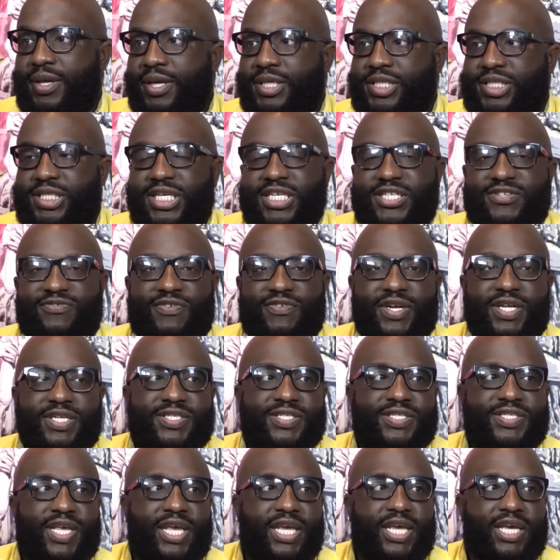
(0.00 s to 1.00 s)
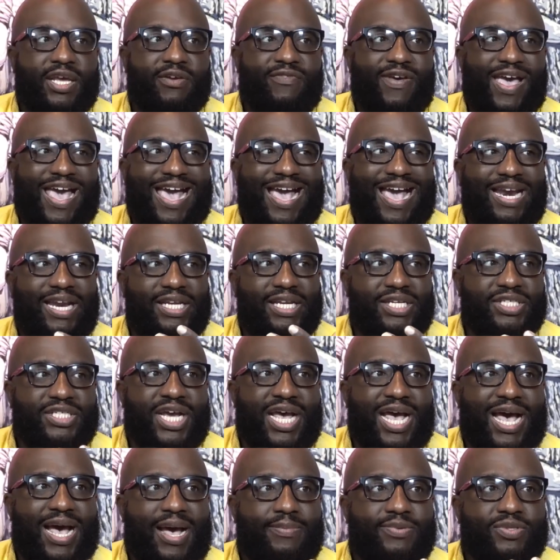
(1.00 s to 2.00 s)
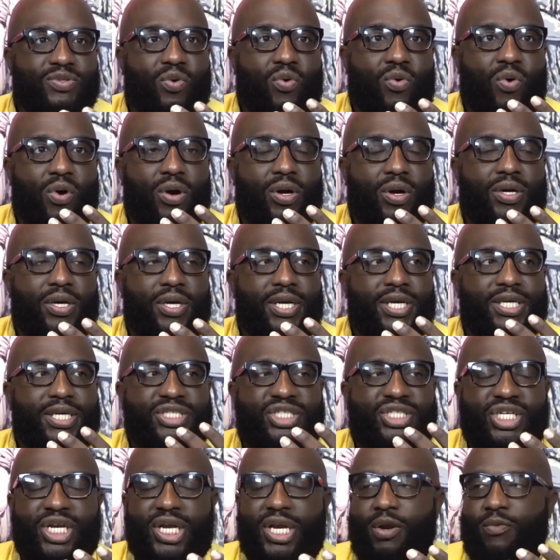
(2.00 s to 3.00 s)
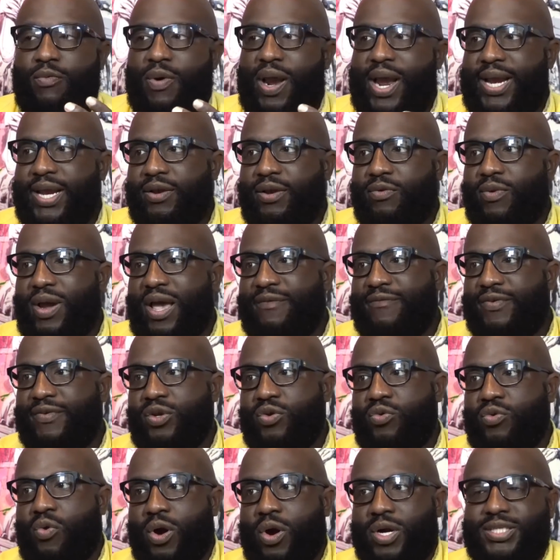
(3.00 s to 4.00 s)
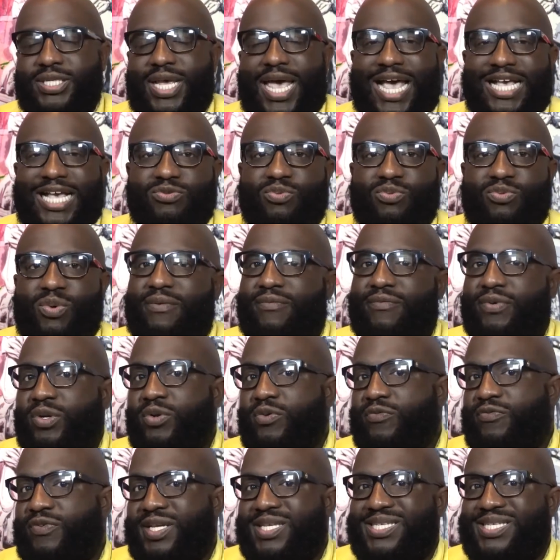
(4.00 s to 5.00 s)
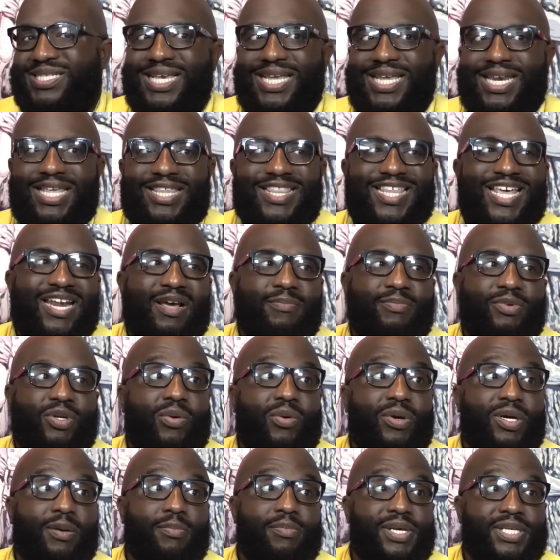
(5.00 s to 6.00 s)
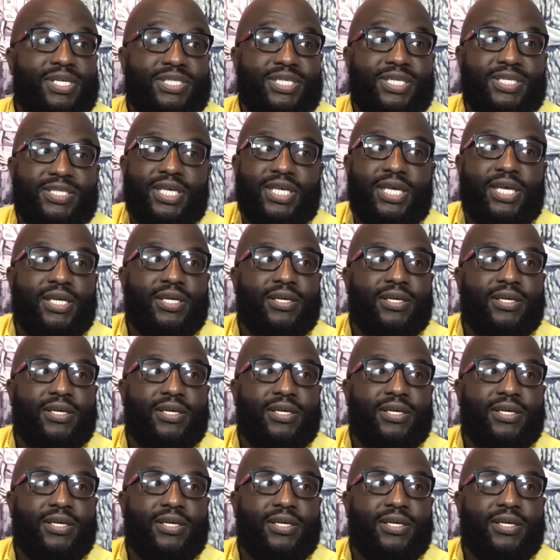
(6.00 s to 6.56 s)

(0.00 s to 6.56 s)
just for the sake of adding jobs or generating revenue or tax revenue for the city that I'm doing the business in.